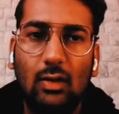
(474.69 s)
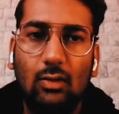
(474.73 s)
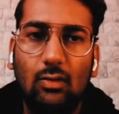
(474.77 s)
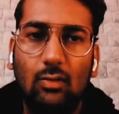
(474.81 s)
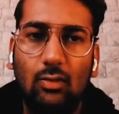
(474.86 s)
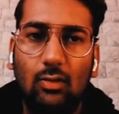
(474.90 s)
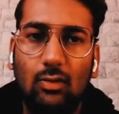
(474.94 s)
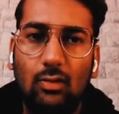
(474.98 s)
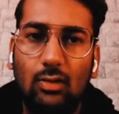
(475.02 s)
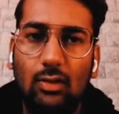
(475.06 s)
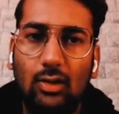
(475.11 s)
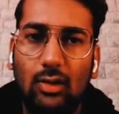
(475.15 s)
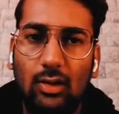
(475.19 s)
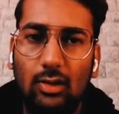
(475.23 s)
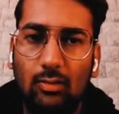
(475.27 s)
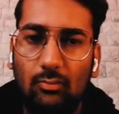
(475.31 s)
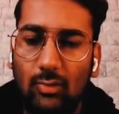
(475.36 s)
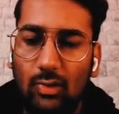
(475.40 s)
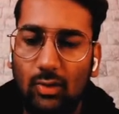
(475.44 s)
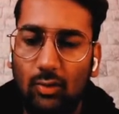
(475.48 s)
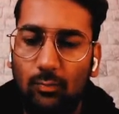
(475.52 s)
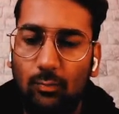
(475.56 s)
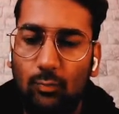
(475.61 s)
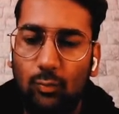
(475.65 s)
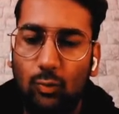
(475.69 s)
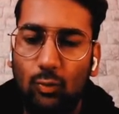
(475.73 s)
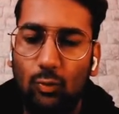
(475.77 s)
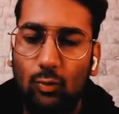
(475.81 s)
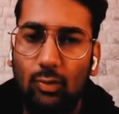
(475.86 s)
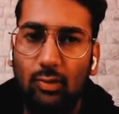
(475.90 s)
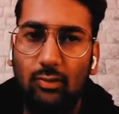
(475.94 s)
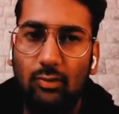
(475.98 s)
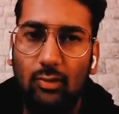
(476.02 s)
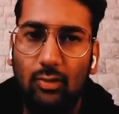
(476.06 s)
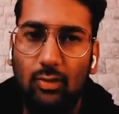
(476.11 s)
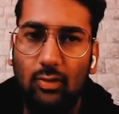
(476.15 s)
or the number of
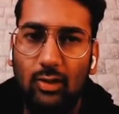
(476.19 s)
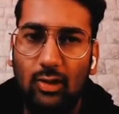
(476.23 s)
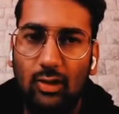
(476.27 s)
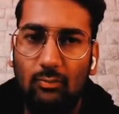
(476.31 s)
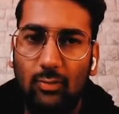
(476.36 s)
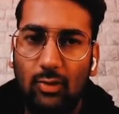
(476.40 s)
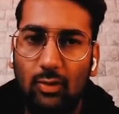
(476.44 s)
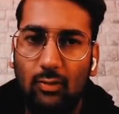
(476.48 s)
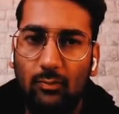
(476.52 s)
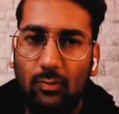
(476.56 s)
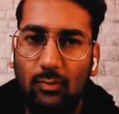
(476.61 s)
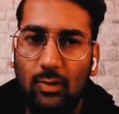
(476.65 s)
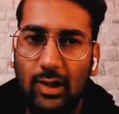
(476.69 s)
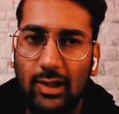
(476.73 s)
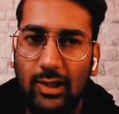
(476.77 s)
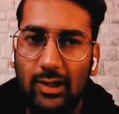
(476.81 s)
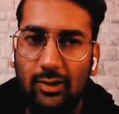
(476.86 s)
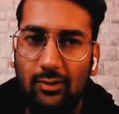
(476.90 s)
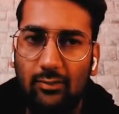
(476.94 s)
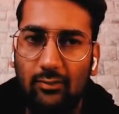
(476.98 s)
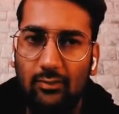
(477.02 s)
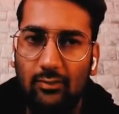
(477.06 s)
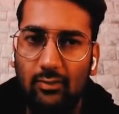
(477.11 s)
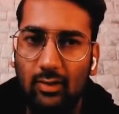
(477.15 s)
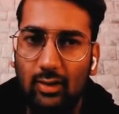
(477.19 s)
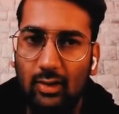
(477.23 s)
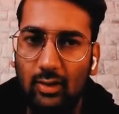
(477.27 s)
poles or number of heights,